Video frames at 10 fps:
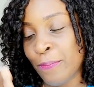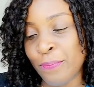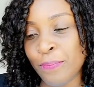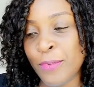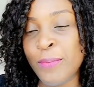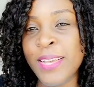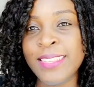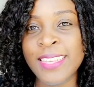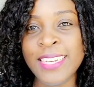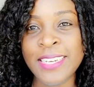the
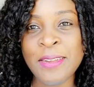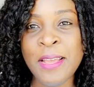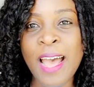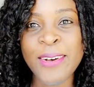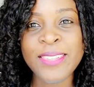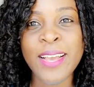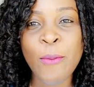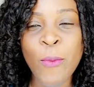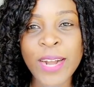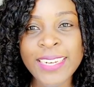message, I was like,
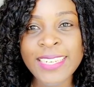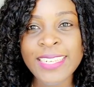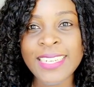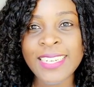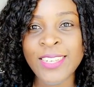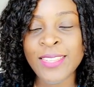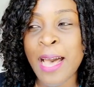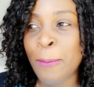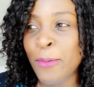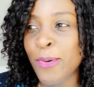what did just
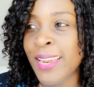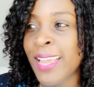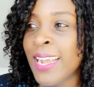happen?